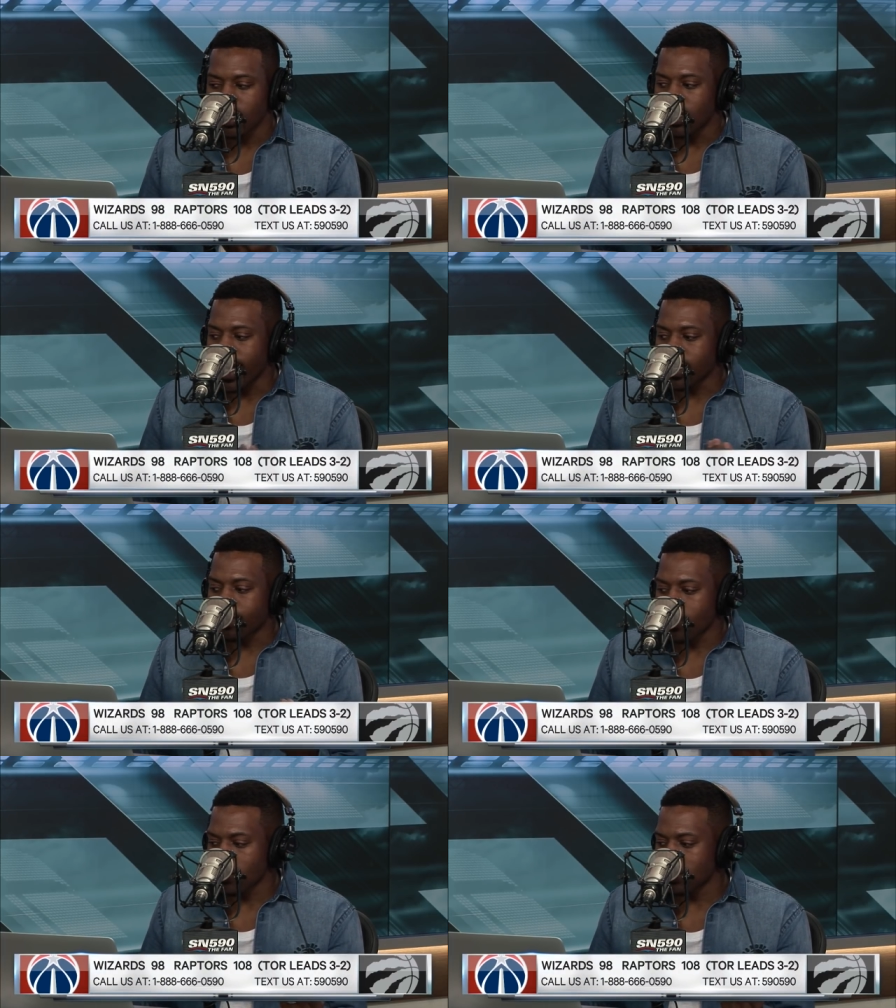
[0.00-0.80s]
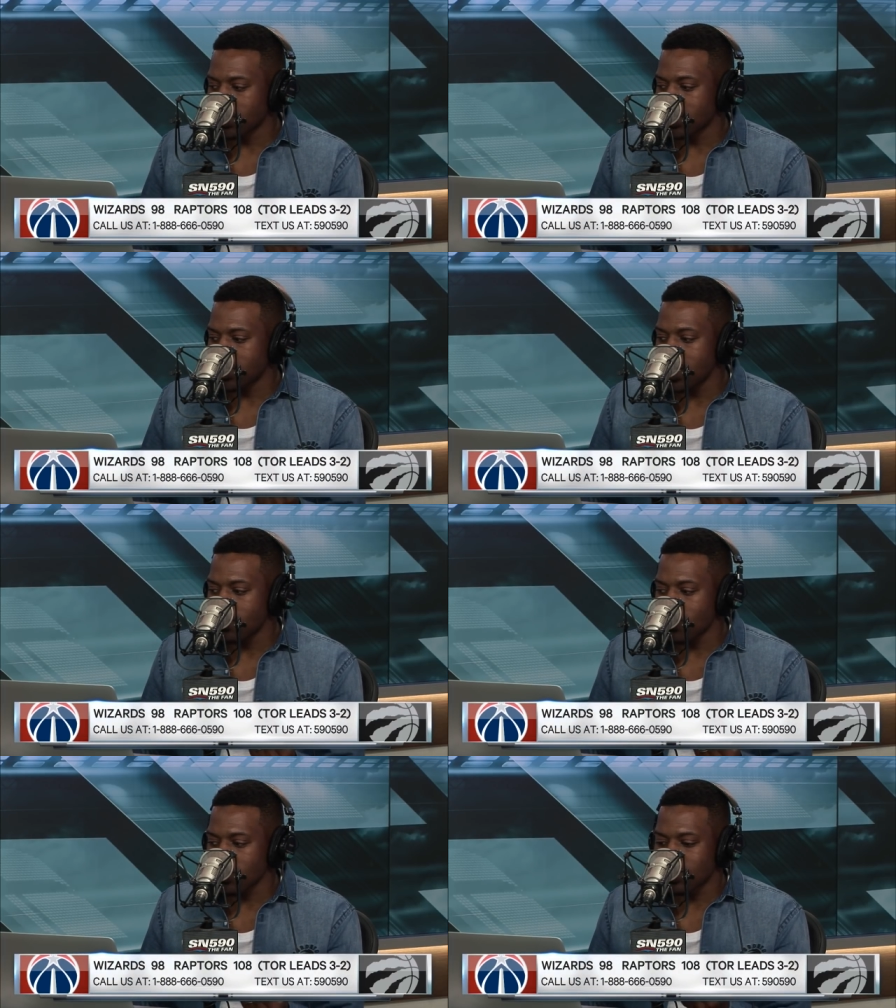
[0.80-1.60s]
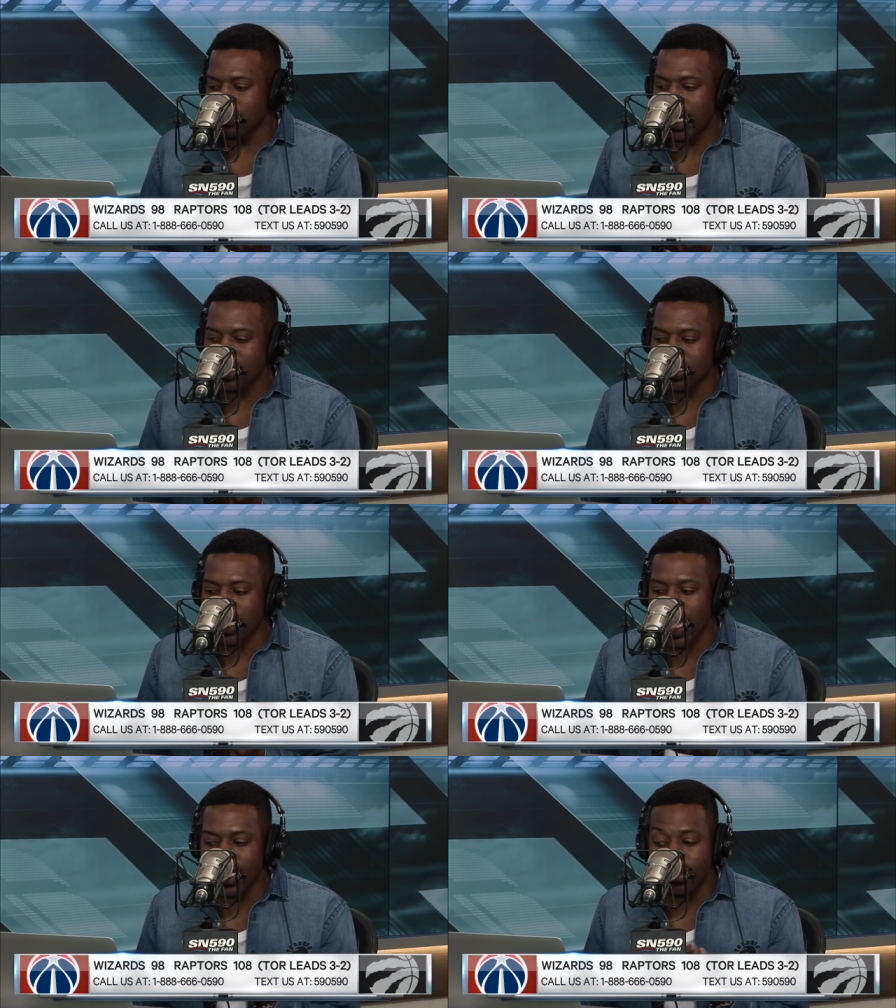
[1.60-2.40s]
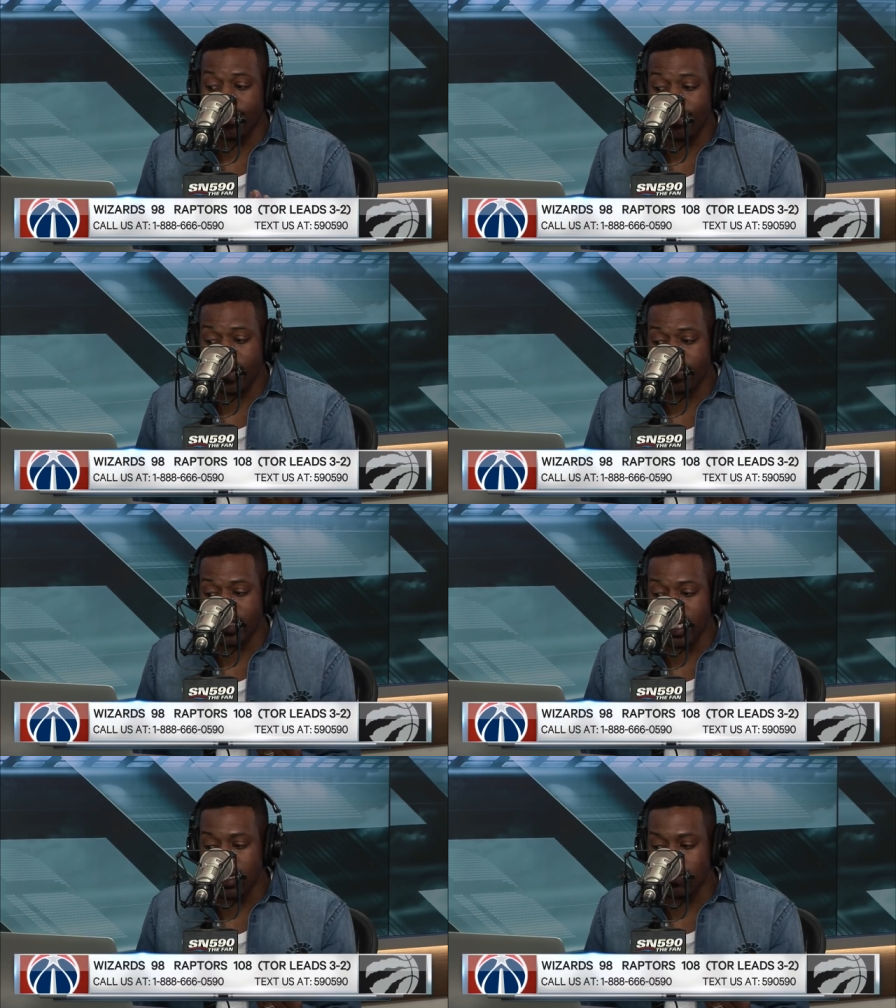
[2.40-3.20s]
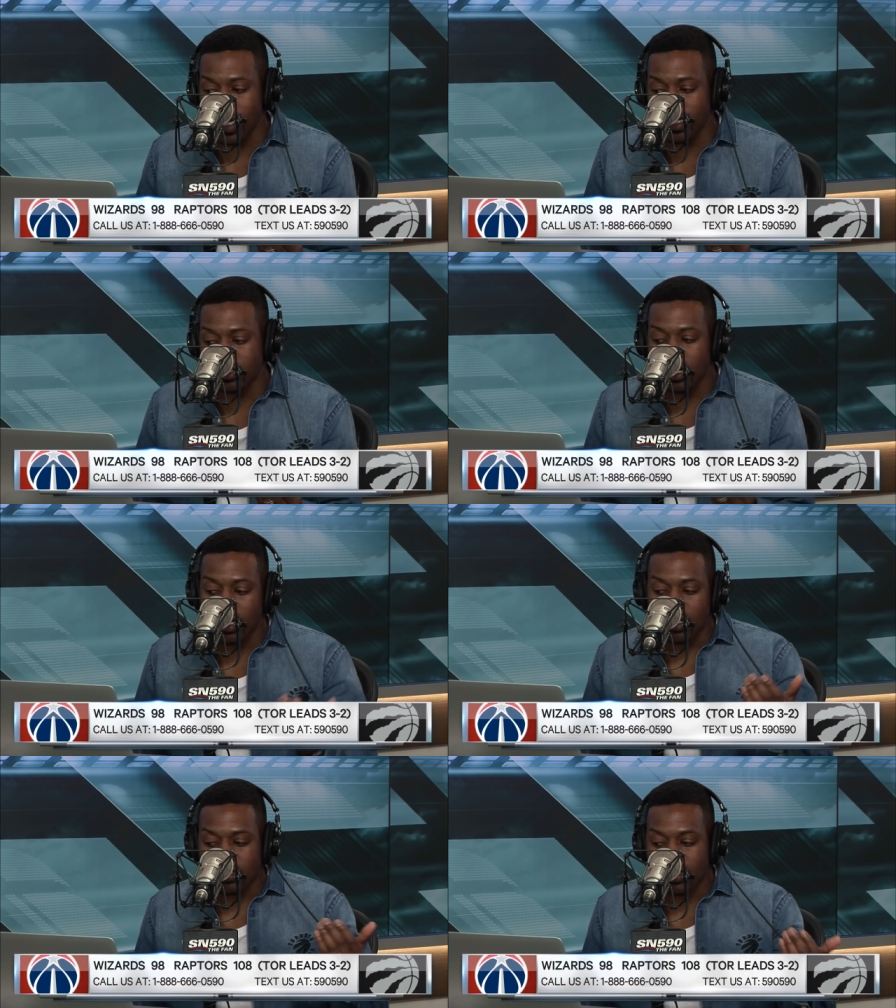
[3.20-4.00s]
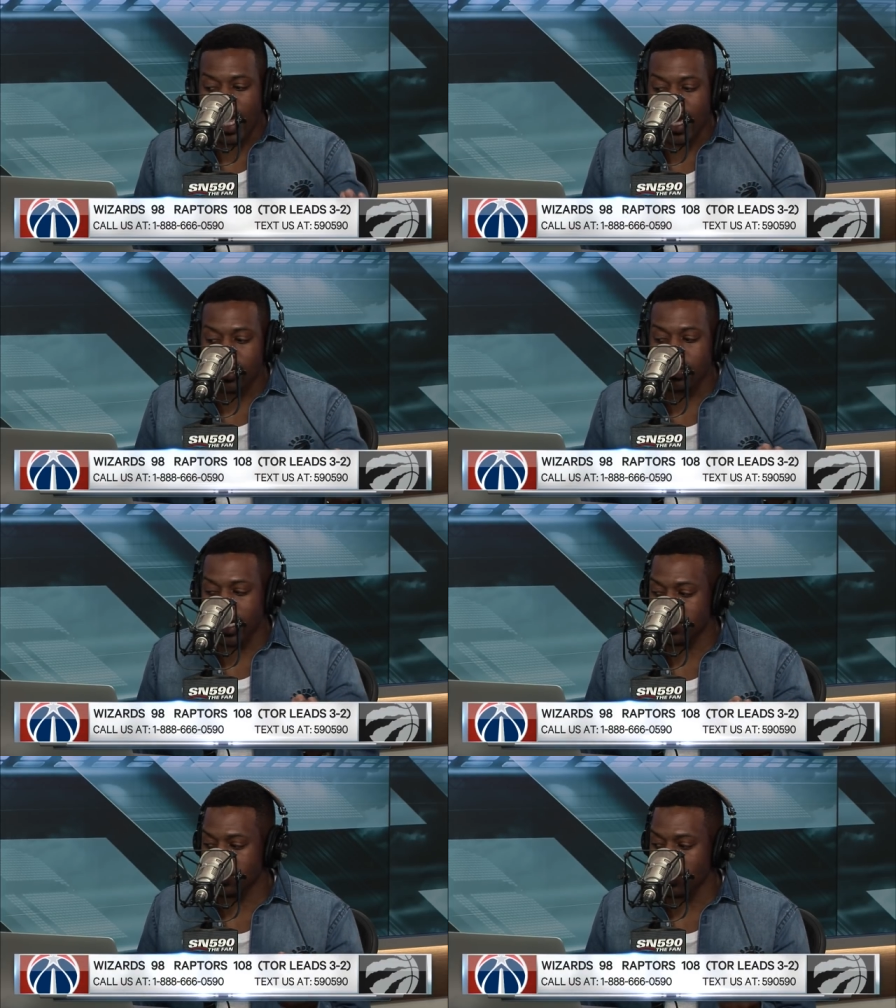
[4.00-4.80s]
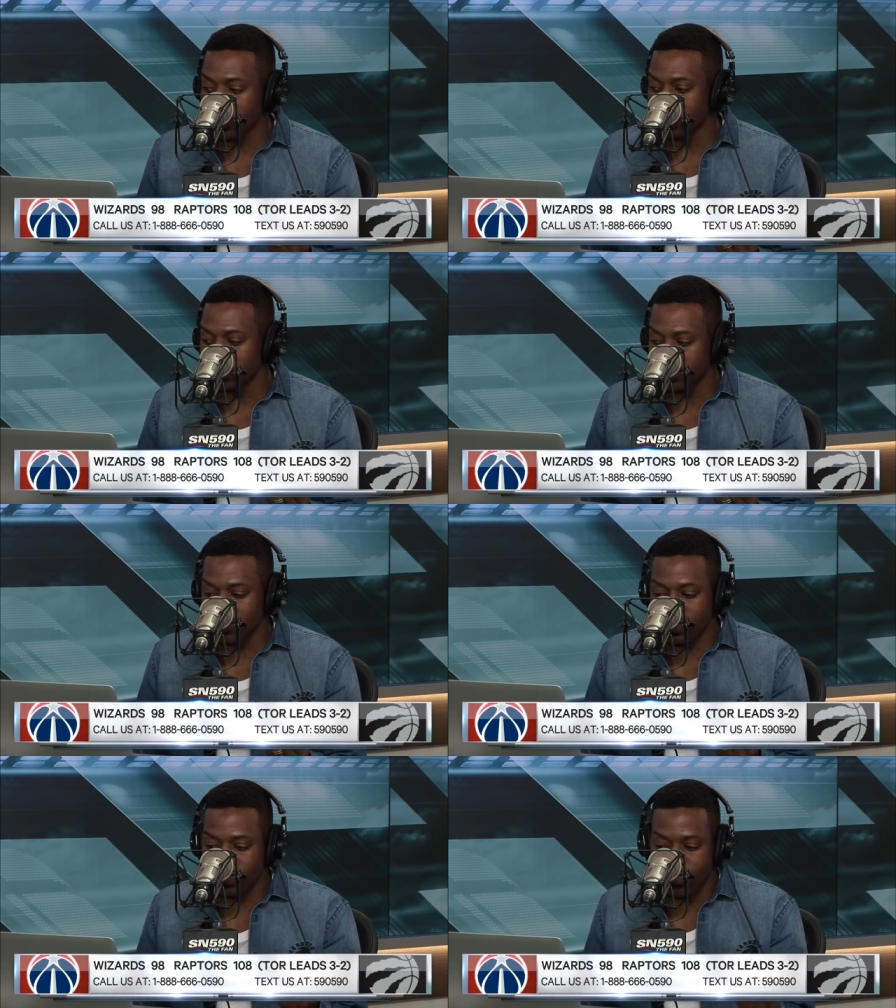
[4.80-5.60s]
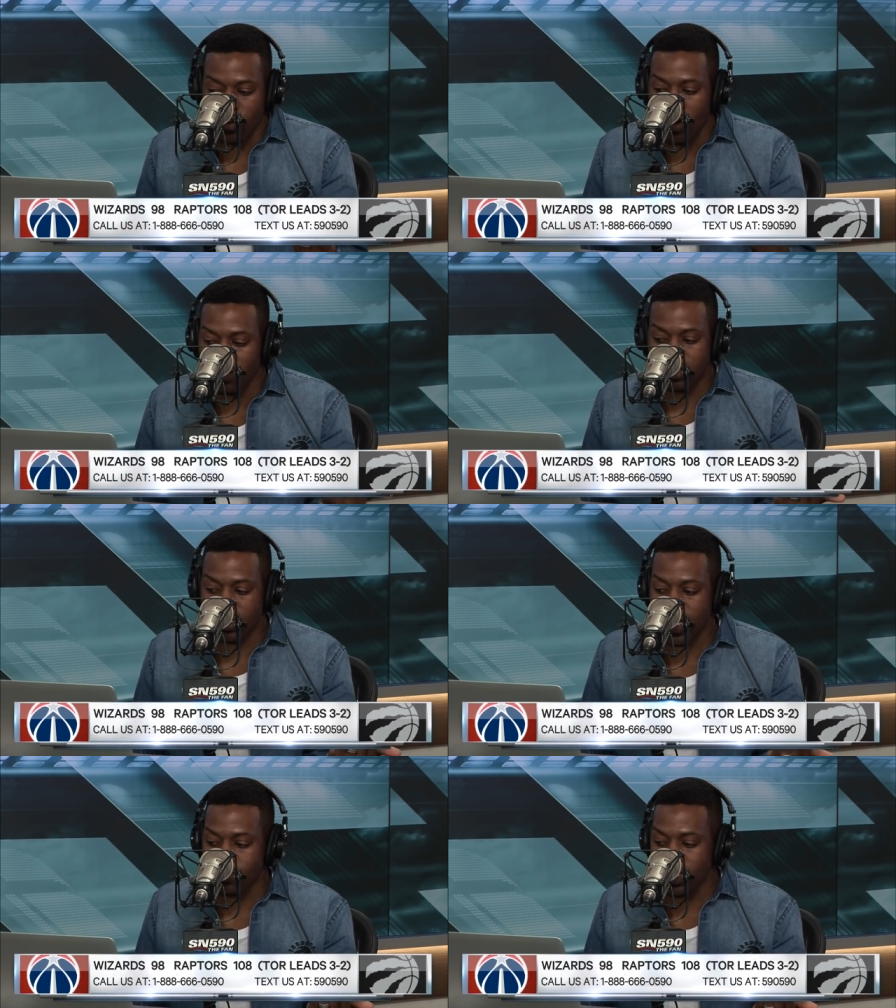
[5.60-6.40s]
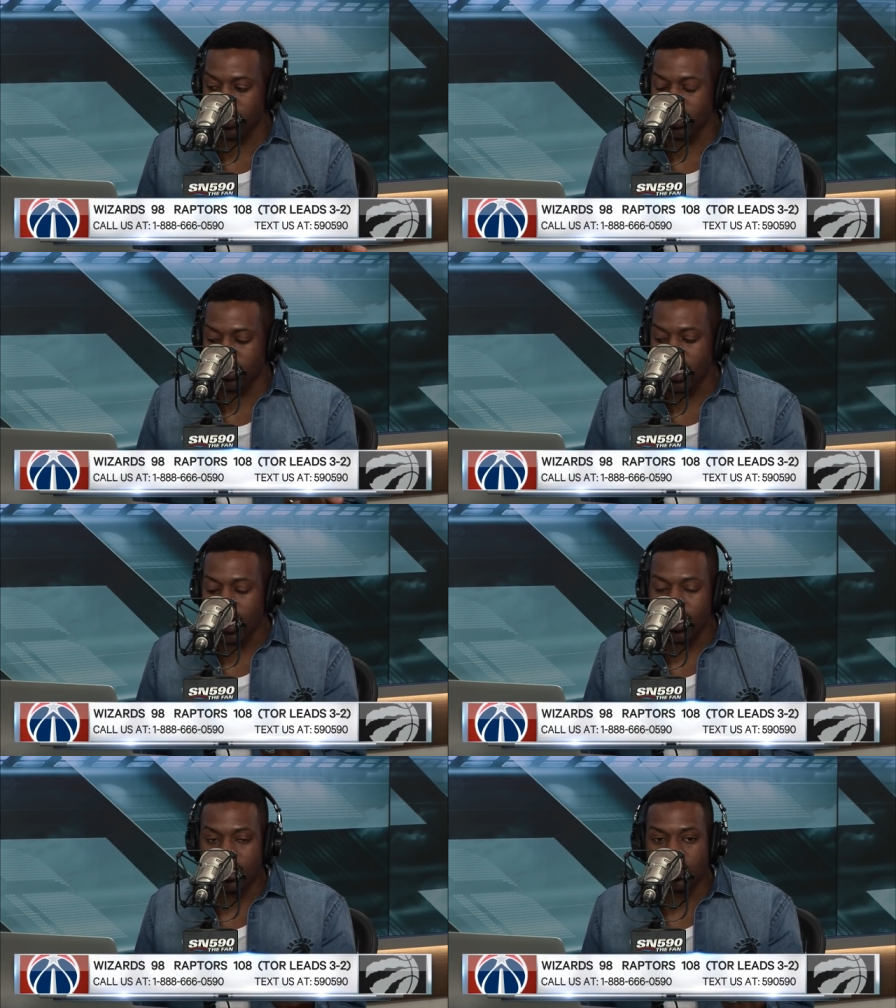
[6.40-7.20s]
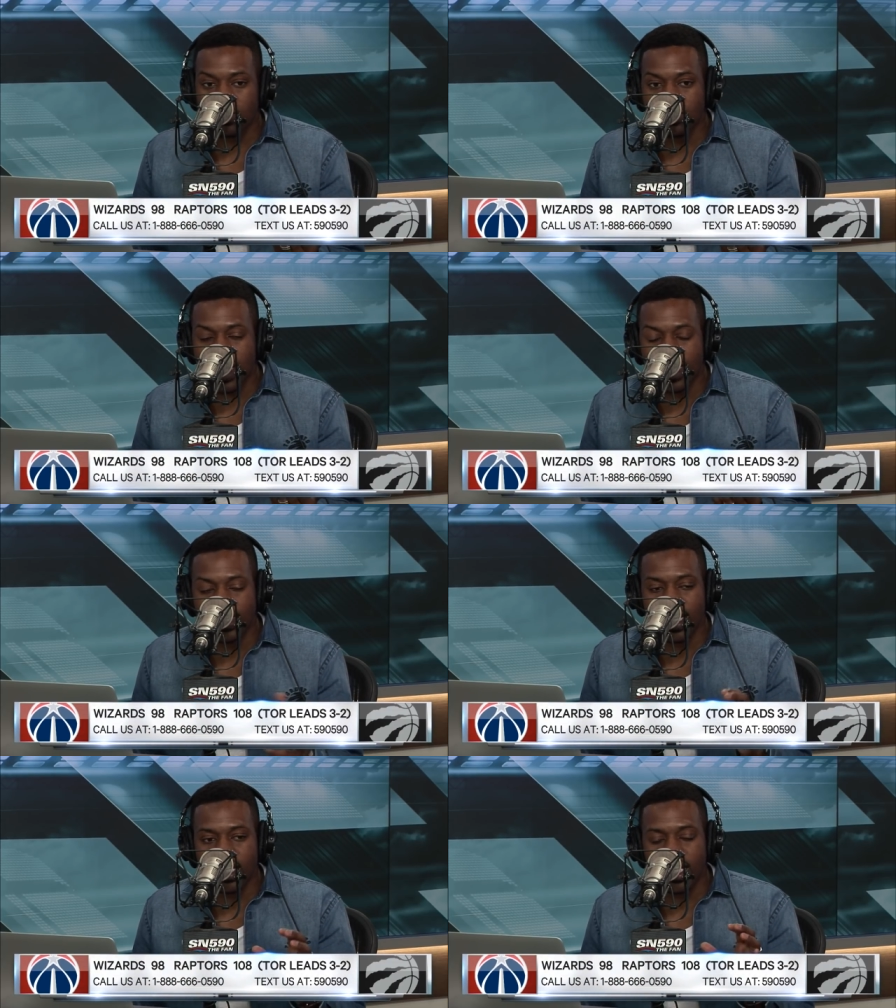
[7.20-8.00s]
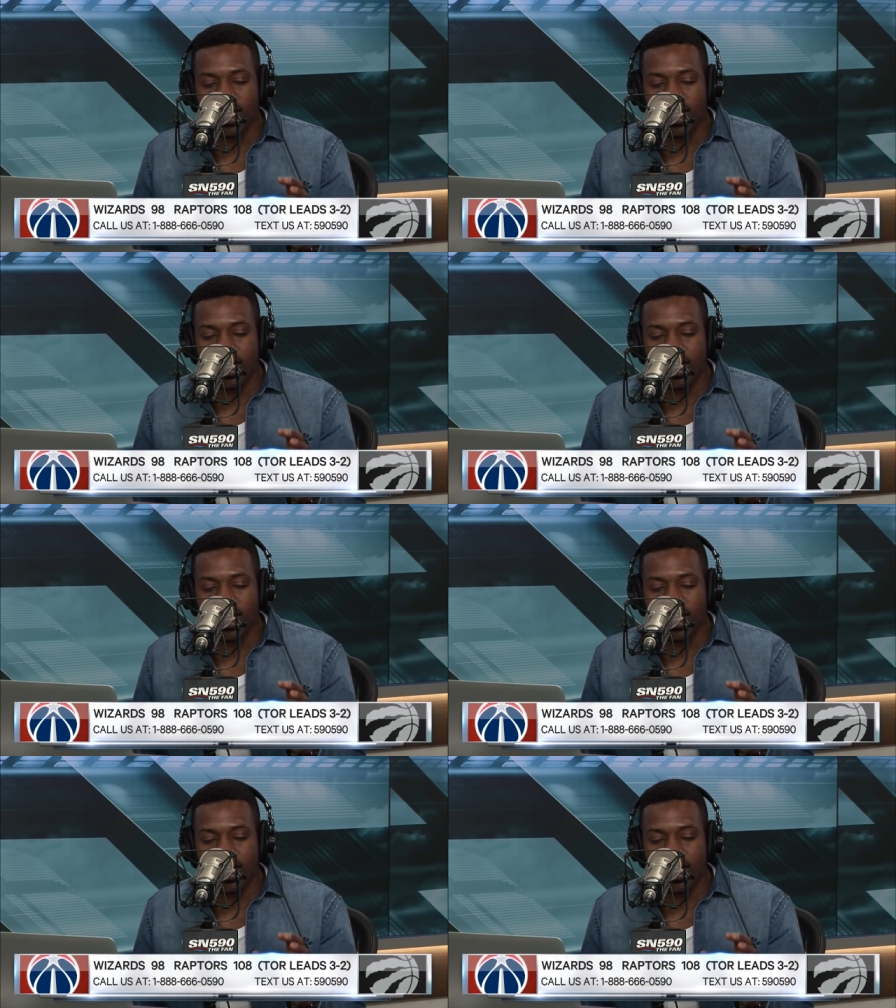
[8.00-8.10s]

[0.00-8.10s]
Jakob Poeltl was a team worst minus 9 in 15 minutes Siakam has struggled for all the same reasons that Serge has and and